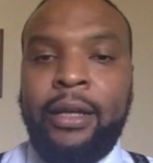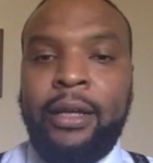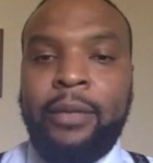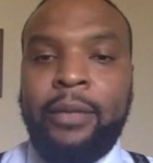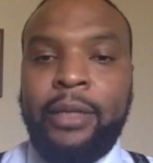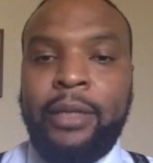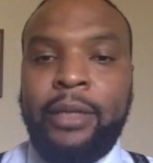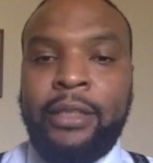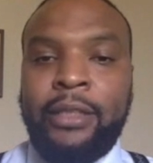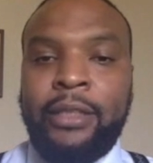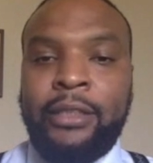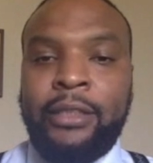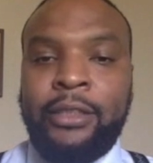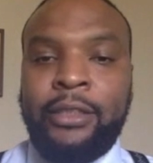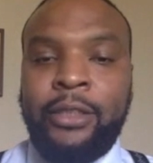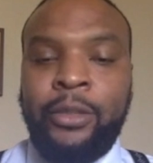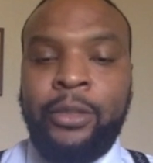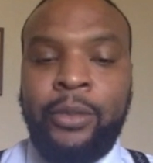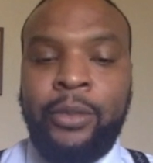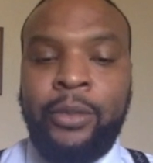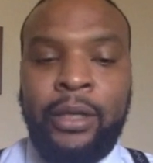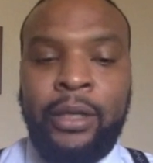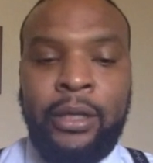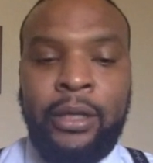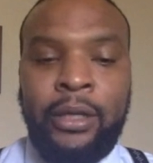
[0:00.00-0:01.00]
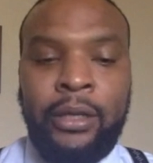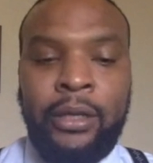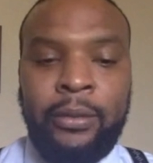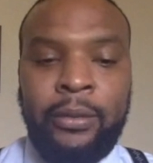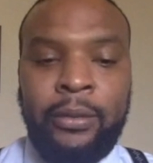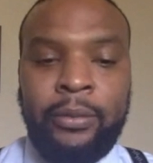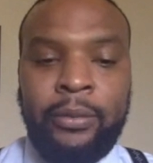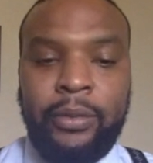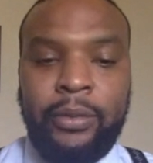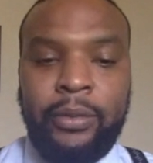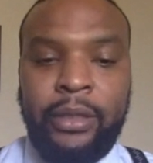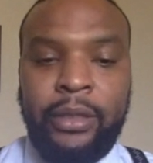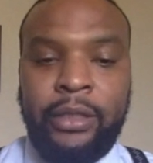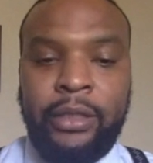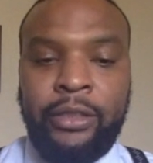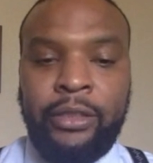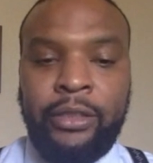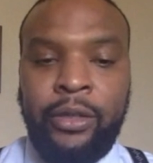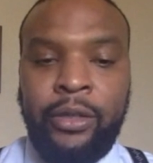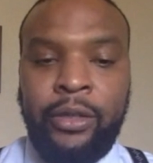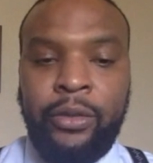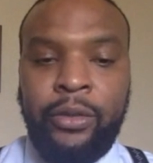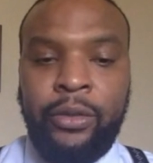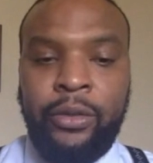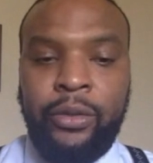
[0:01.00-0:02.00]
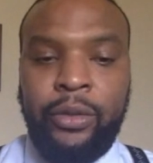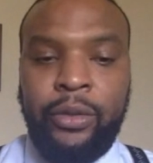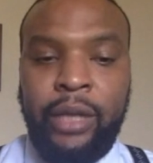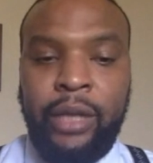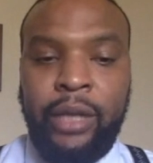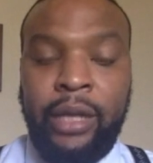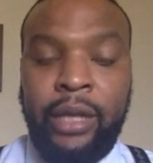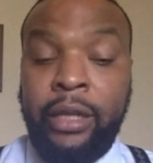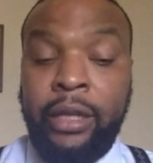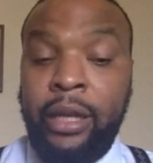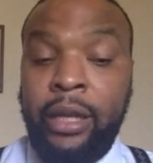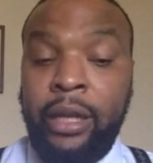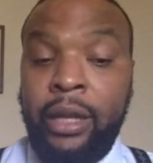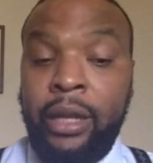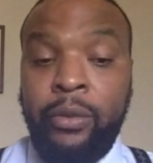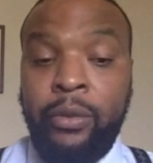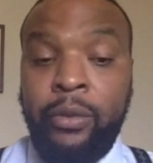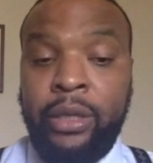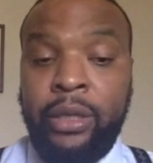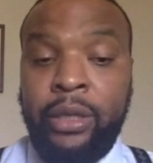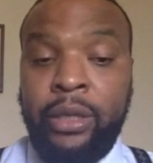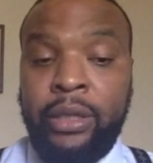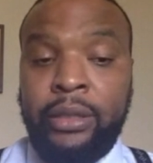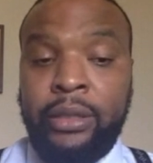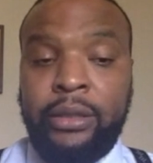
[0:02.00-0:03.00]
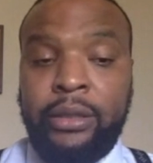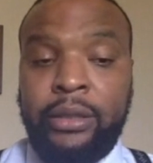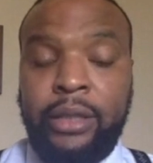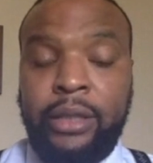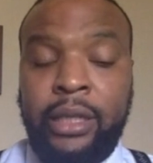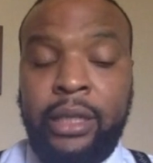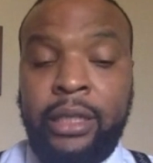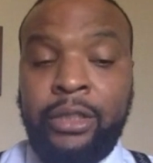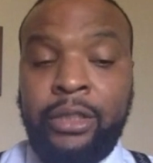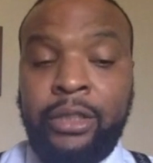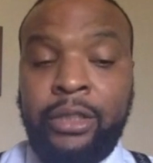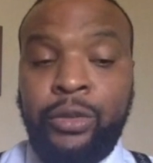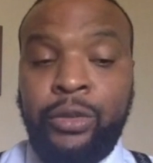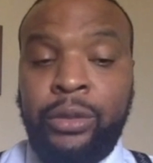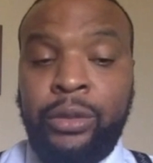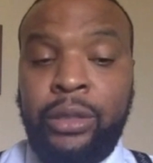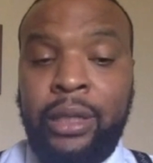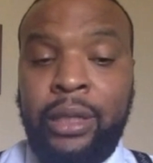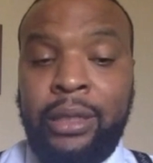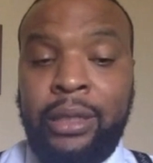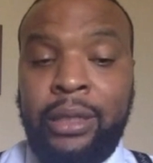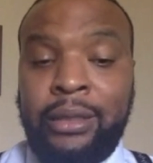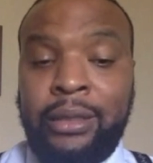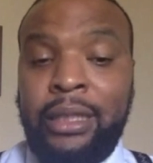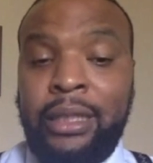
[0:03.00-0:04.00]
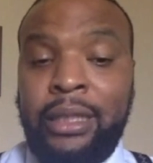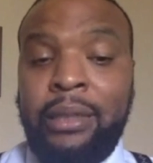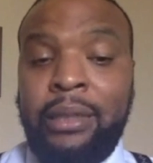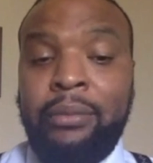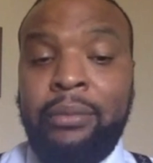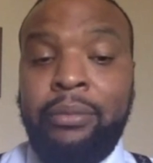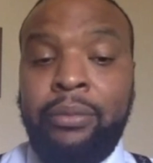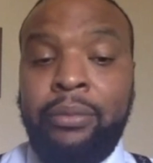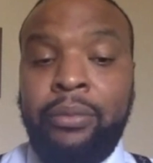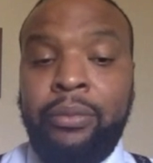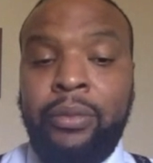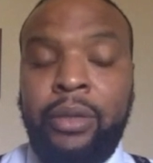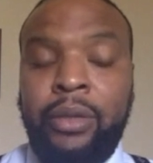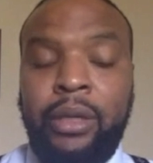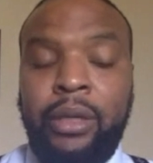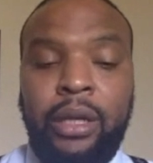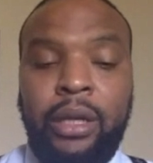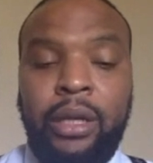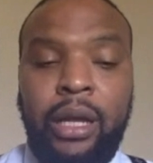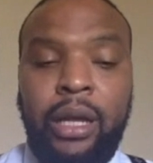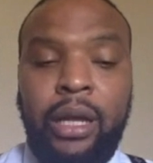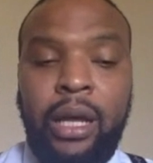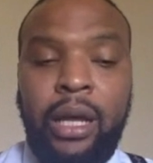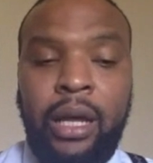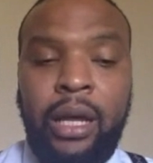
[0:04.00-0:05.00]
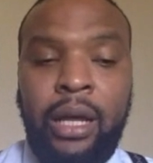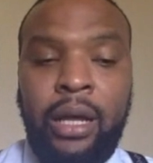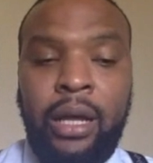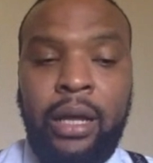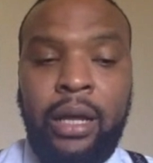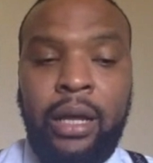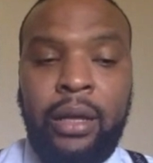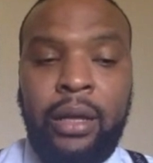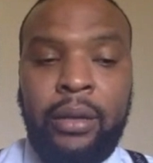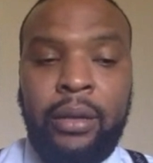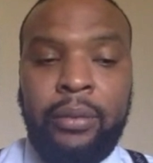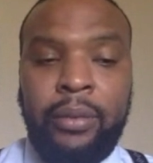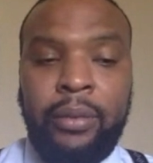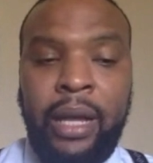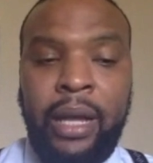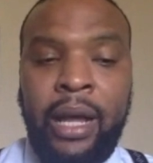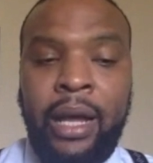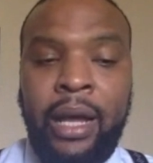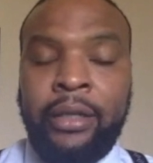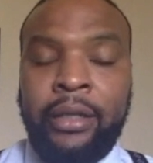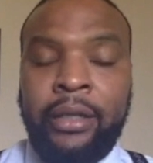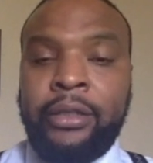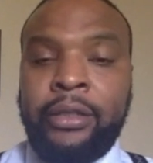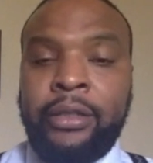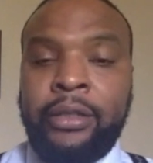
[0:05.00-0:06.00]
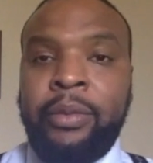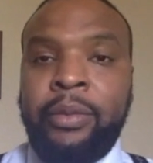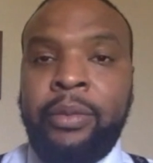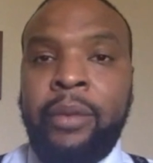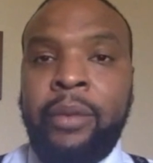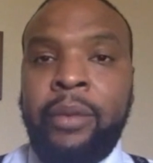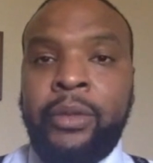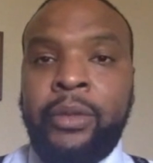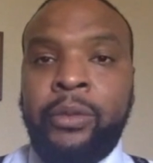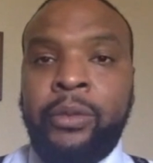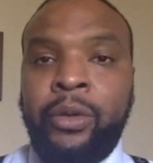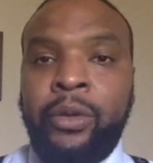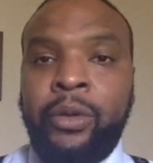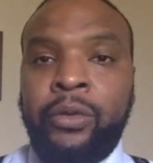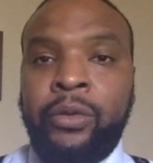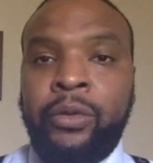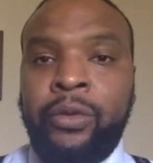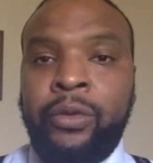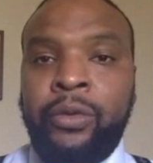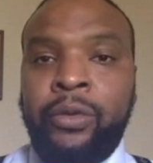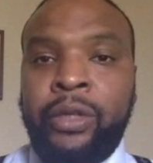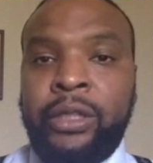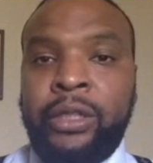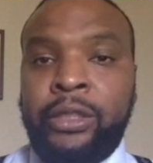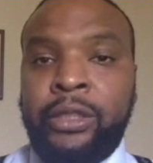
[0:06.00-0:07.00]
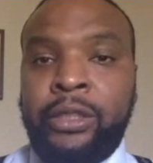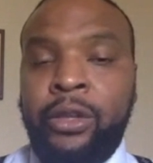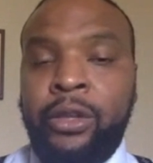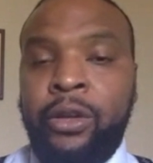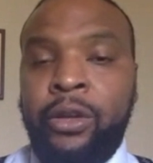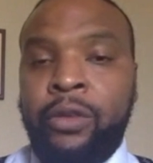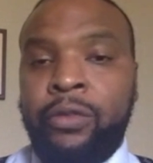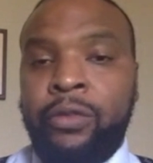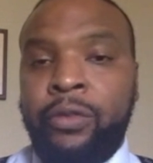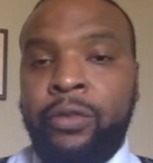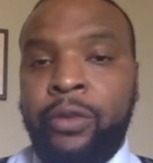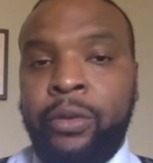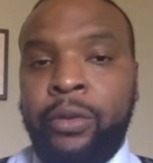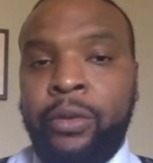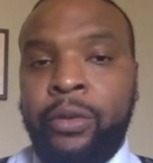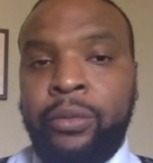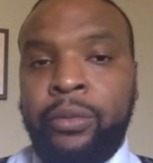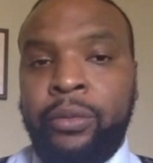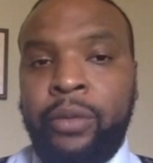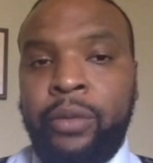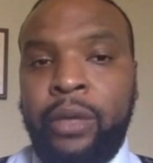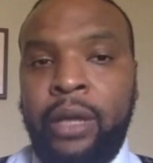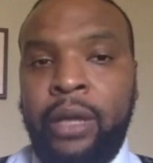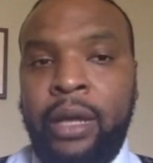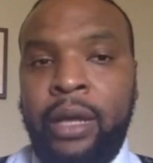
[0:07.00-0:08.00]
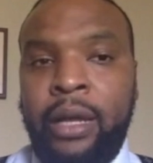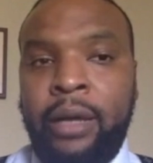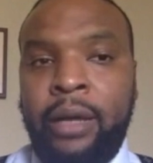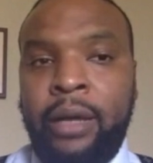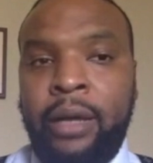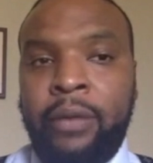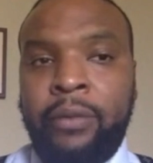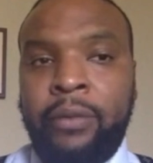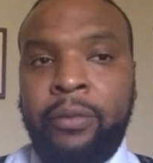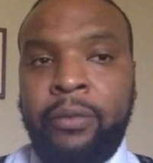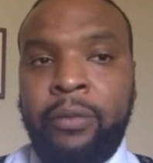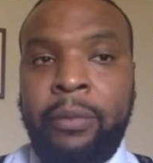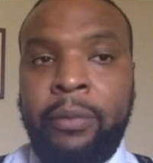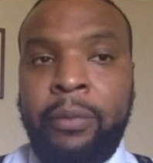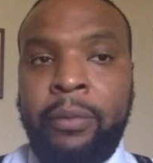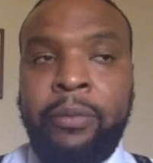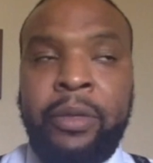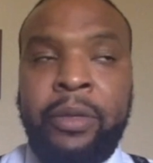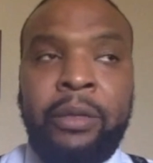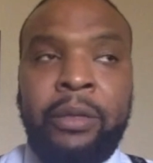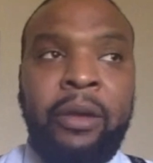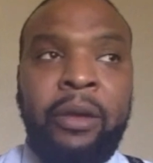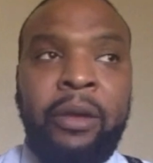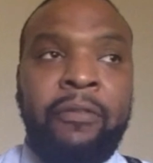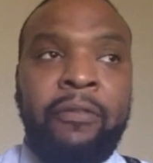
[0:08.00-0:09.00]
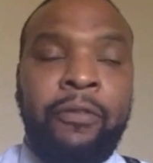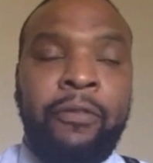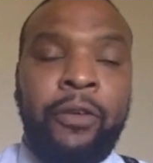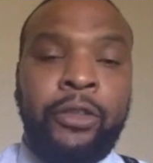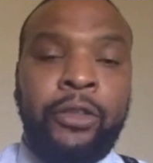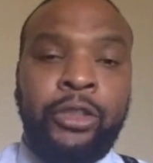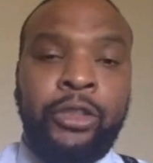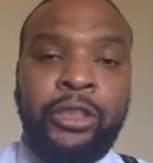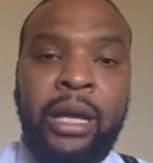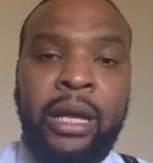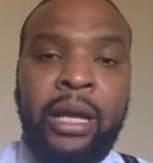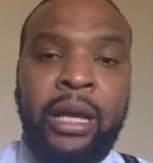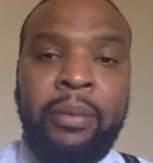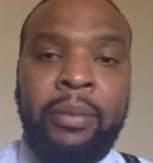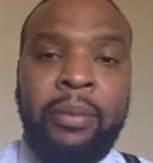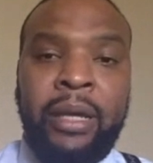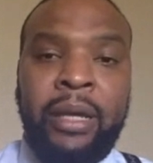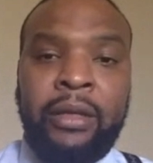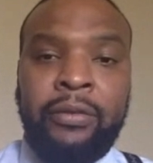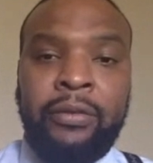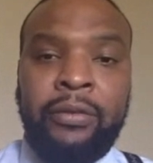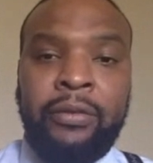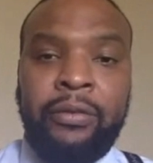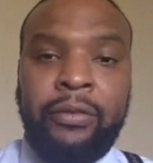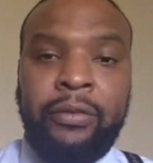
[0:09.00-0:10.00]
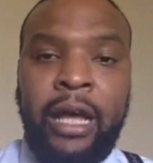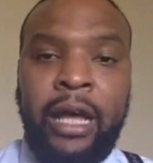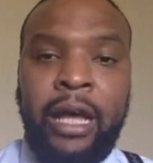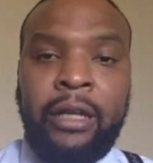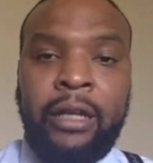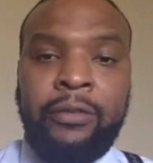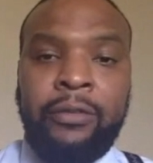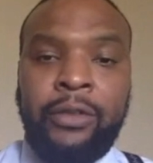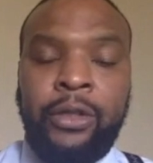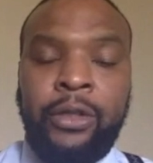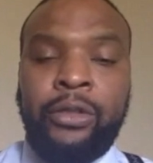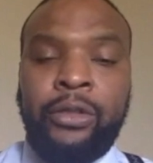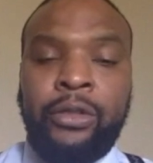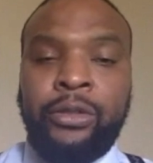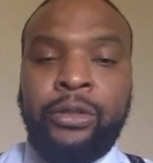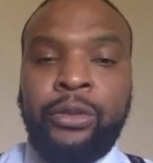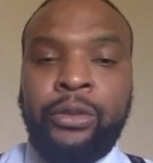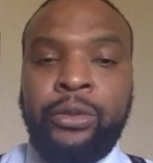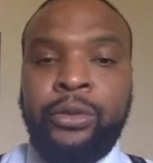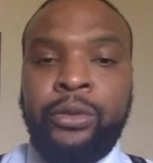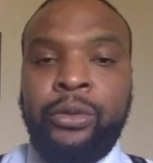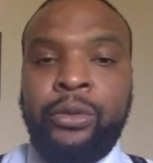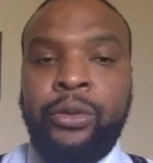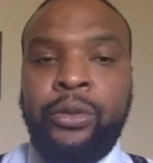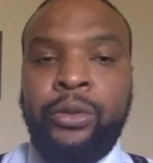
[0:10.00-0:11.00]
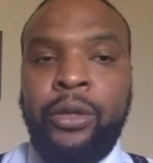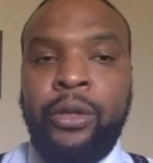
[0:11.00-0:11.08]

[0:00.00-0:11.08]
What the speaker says: And so it was an extreme esteemed honor to be able to work for his law firm, being my first job out of law school.